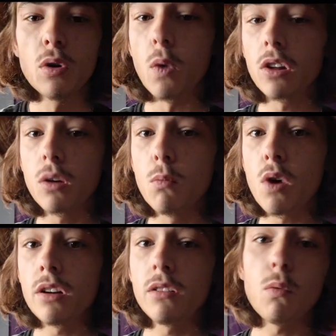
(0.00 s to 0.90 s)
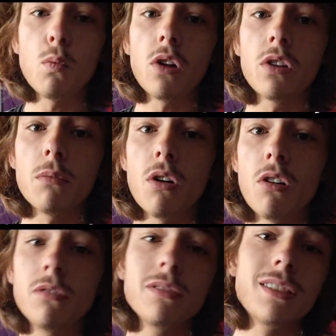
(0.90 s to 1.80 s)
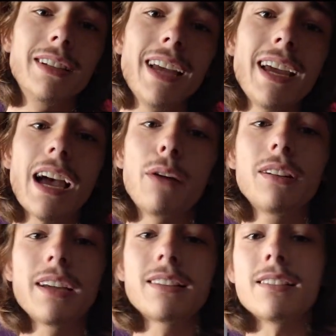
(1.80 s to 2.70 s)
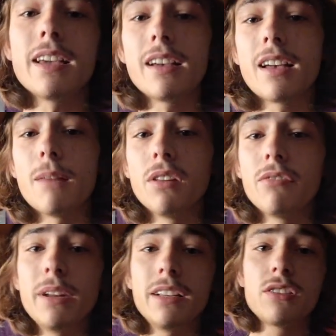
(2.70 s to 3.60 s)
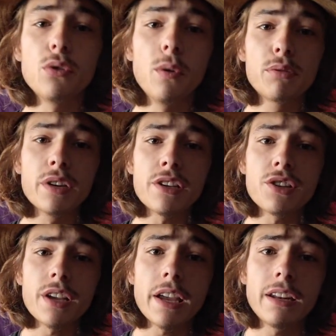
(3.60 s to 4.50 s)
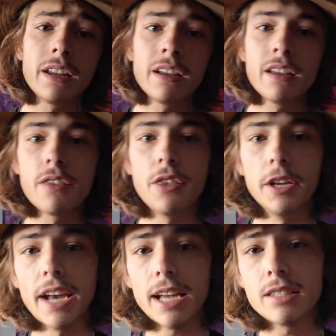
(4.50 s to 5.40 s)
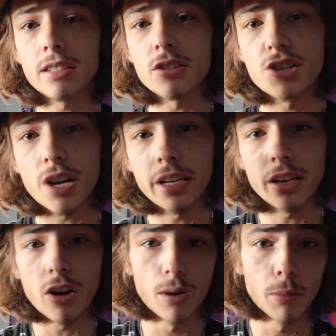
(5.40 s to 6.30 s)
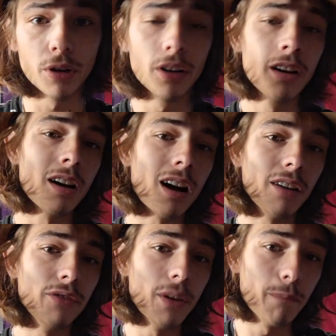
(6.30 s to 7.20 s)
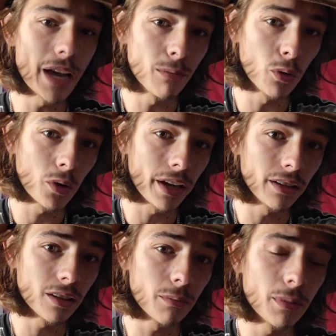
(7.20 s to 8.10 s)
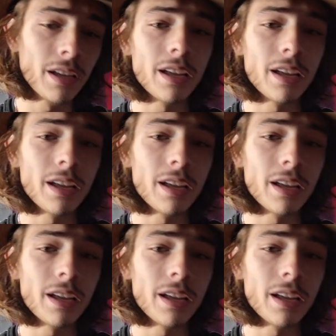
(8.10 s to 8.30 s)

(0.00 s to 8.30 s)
Welcome one, welcome all. Today I would like to take a couple of minutes to appreciate the knights in shining armor of the mammal kingdom.